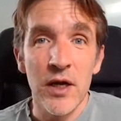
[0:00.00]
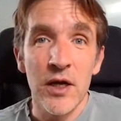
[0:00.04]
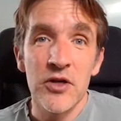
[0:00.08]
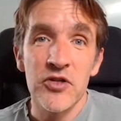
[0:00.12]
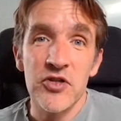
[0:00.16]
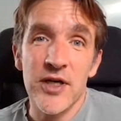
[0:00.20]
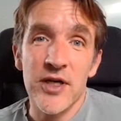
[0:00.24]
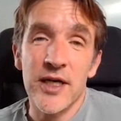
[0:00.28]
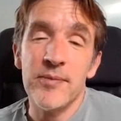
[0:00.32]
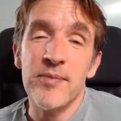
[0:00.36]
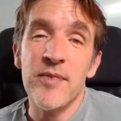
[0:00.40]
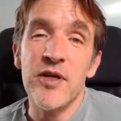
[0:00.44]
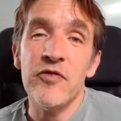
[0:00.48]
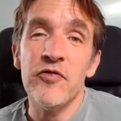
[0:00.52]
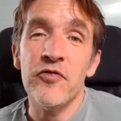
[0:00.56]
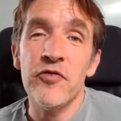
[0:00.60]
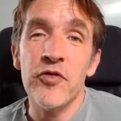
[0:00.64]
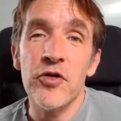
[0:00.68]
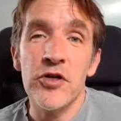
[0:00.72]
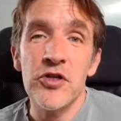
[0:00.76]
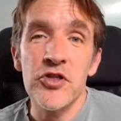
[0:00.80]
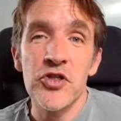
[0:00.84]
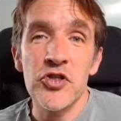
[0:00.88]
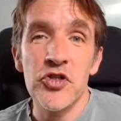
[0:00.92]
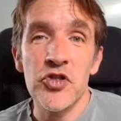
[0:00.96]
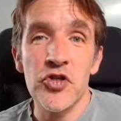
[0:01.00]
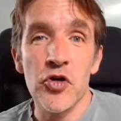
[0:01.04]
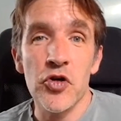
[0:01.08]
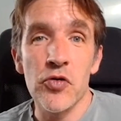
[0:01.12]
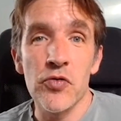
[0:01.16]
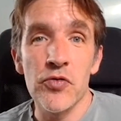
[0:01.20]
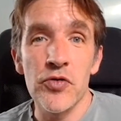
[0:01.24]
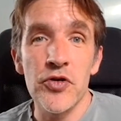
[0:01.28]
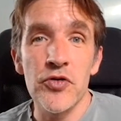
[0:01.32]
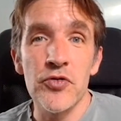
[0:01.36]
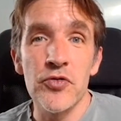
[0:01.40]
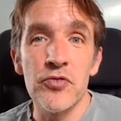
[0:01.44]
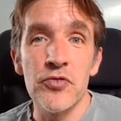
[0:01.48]
So let me first show
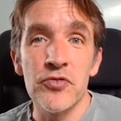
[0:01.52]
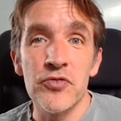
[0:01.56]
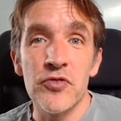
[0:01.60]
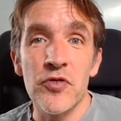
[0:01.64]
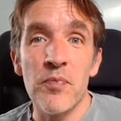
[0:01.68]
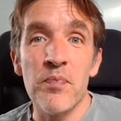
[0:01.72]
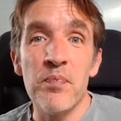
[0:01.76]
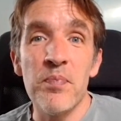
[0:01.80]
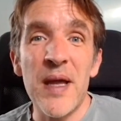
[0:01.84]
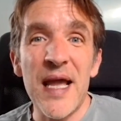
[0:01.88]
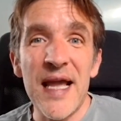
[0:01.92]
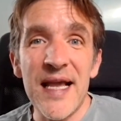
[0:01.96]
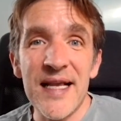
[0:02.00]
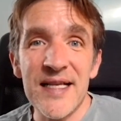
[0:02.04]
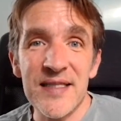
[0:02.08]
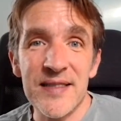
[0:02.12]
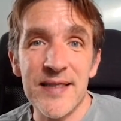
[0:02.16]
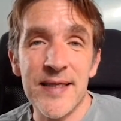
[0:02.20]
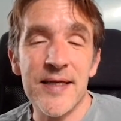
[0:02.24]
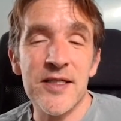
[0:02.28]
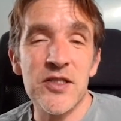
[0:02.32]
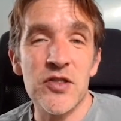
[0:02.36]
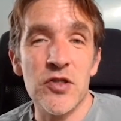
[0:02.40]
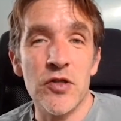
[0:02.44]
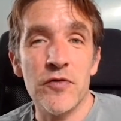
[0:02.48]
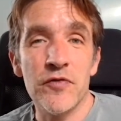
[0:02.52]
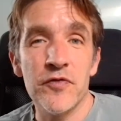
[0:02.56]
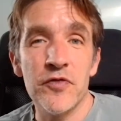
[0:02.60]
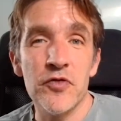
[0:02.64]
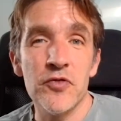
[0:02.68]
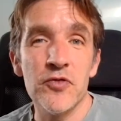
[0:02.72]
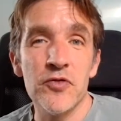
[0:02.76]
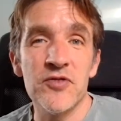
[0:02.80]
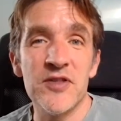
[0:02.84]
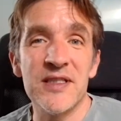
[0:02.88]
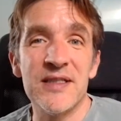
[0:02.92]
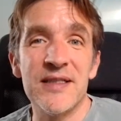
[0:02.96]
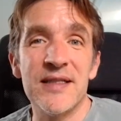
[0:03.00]
you the basics of
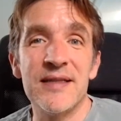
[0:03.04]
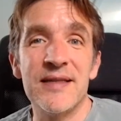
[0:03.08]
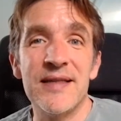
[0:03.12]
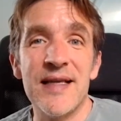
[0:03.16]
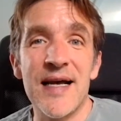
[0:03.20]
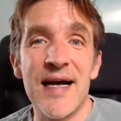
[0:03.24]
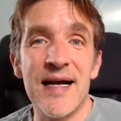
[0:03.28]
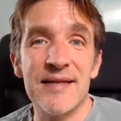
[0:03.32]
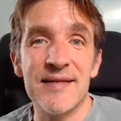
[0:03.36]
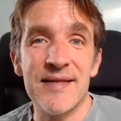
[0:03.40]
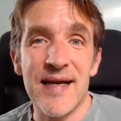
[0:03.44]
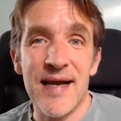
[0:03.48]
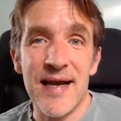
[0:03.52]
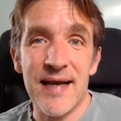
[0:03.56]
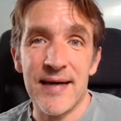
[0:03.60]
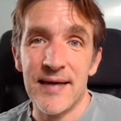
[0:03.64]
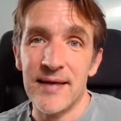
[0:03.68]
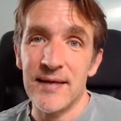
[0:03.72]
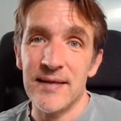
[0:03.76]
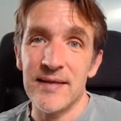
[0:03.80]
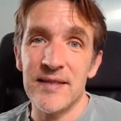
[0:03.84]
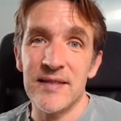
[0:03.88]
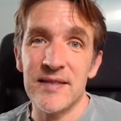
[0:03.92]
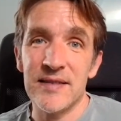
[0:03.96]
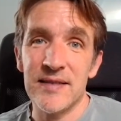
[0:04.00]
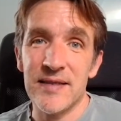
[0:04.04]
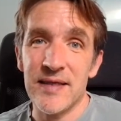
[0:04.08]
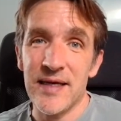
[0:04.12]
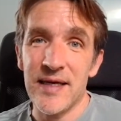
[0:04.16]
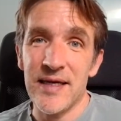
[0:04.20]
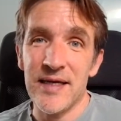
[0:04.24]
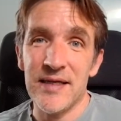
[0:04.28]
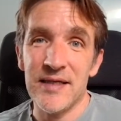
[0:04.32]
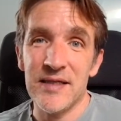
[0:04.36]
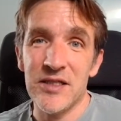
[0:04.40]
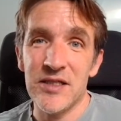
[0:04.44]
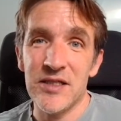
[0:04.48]
using the data analyst in